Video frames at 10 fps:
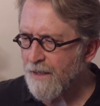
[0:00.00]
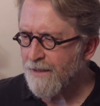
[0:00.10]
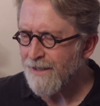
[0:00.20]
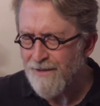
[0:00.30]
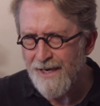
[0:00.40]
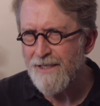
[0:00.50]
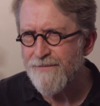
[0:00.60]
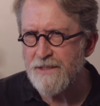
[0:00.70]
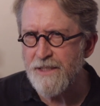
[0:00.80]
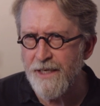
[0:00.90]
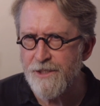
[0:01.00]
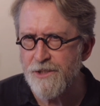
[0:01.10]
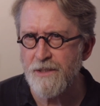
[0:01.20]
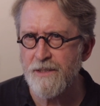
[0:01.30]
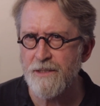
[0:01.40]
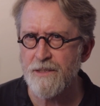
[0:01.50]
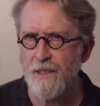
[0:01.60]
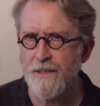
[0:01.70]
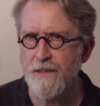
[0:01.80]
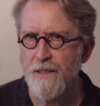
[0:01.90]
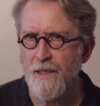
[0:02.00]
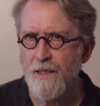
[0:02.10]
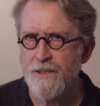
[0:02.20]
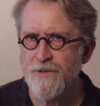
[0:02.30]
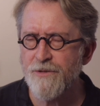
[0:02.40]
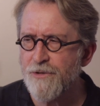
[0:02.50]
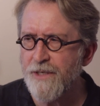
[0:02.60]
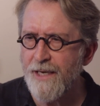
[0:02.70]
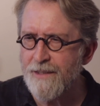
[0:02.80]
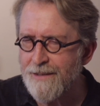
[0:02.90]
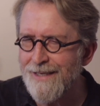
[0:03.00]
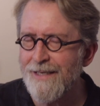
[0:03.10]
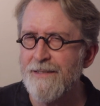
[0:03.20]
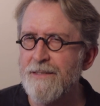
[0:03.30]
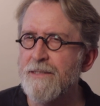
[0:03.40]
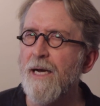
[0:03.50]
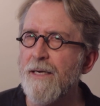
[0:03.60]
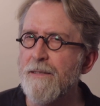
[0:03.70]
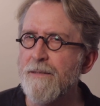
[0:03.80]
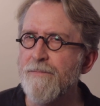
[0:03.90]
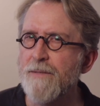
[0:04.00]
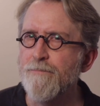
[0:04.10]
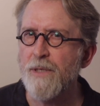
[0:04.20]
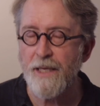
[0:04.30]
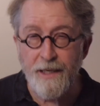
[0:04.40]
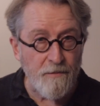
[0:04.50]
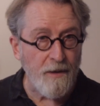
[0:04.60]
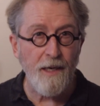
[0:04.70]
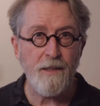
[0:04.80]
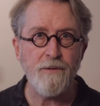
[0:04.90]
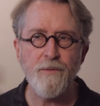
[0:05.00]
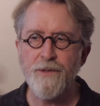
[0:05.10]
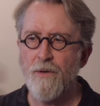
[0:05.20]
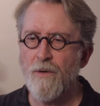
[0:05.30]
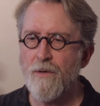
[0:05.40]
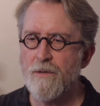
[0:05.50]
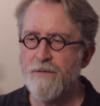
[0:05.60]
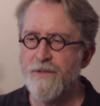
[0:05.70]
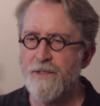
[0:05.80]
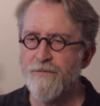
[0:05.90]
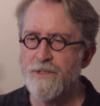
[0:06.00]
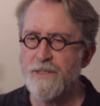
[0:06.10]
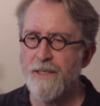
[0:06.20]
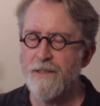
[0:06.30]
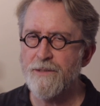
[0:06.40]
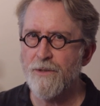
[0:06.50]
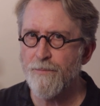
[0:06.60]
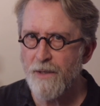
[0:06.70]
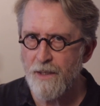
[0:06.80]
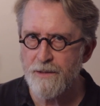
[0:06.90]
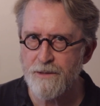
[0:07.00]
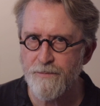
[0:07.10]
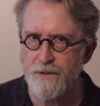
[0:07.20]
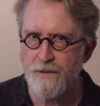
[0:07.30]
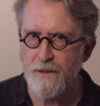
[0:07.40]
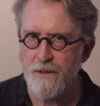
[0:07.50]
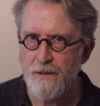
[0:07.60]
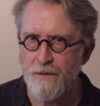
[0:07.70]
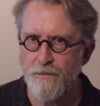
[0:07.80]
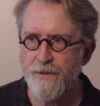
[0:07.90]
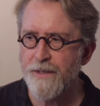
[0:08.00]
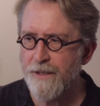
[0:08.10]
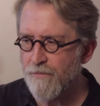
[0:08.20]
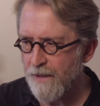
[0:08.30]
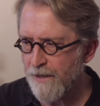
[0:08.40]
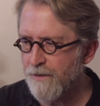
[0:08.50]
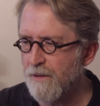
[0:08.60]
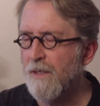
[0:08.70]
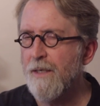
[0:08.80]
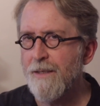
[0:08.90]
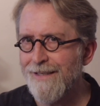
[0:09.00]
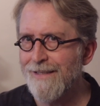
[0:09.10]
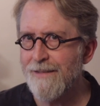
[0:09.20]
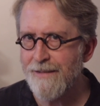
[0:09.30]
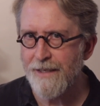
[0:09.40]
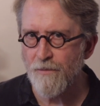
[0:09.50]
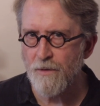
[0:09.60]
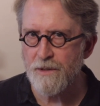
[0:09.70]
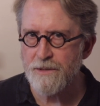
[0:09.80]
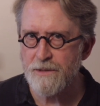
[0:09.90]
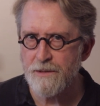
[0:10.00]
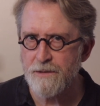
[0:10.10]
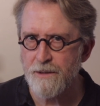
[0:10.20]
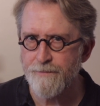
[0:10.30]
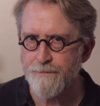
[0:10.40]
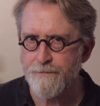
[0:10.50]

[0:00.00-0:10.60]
They're kind of intentionally designed so that you can't get inside them and play around with all of the different settings that are possible with a router in a network system.